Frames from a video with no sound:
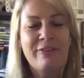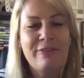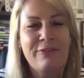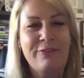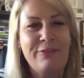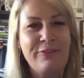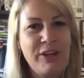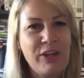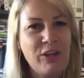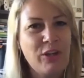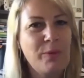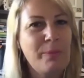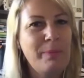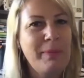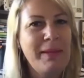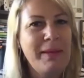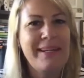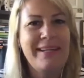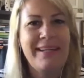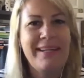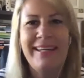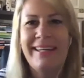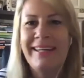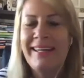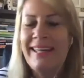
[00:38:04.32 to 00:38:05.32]
feel
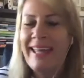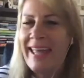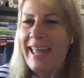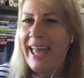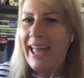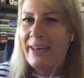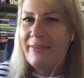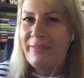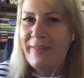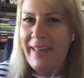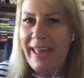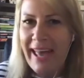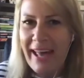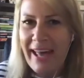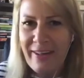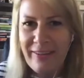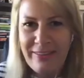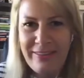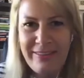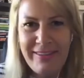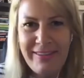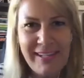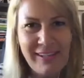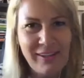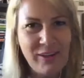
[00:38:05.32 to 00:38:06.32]
better, have a
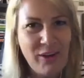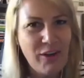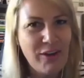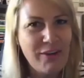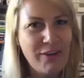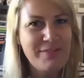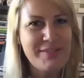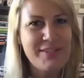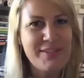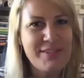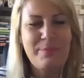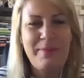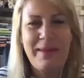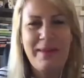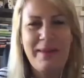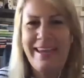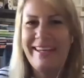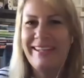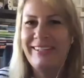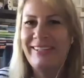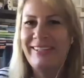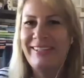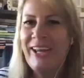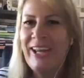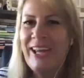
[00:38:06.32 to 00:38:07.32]
healthier
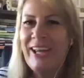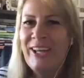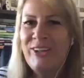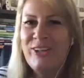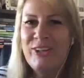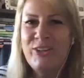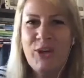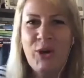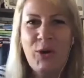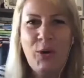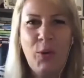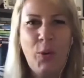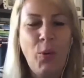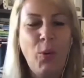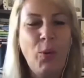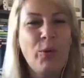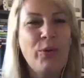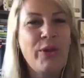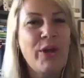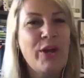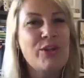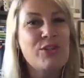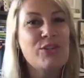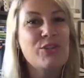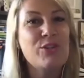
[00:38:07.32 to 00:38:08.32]
lifespan, you know,
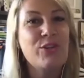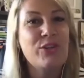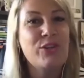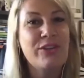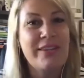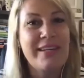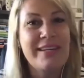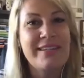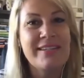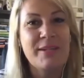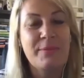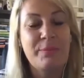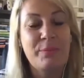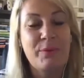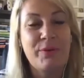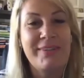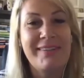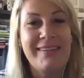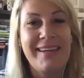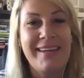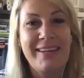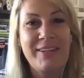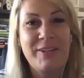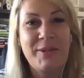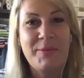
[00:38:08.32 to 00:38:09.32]
all those good things that
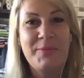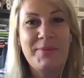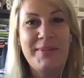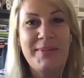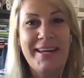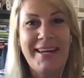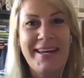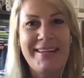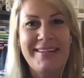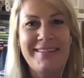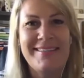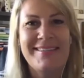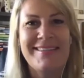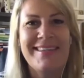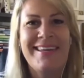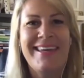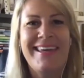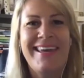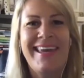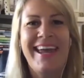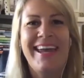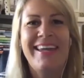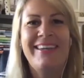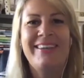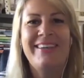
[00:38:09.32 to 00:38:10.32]
Protandim does.
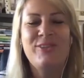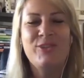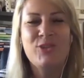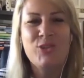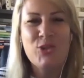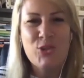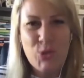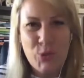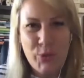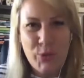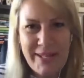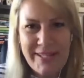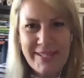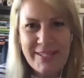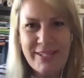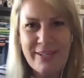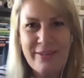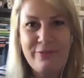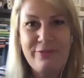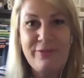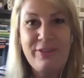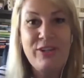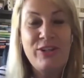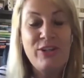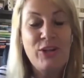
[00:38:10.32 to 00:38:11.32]
And the choice,
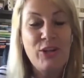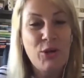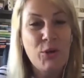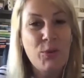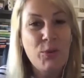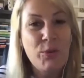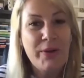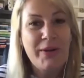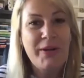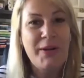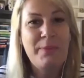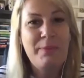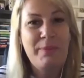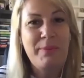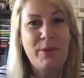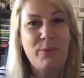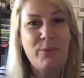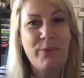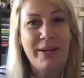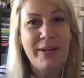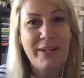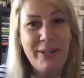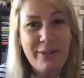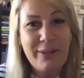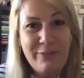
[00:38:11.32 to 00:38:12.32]
if you want to be
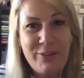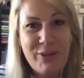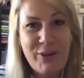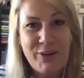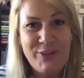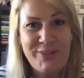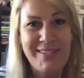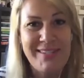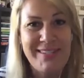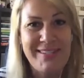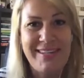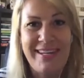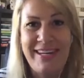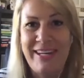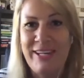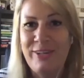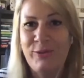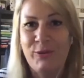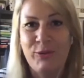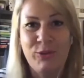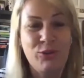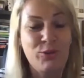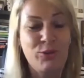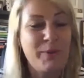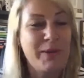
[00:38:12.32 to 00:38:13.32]
one of those 10
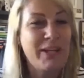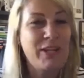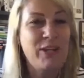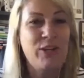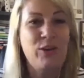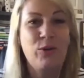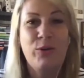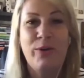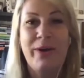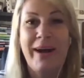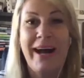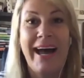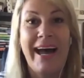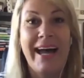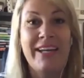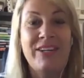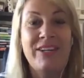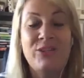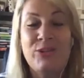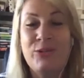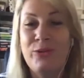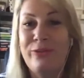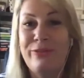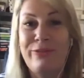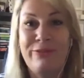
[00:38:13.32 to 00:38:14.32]
or 20 or
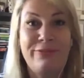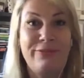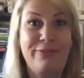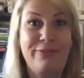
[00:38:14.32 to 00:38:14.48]
100 or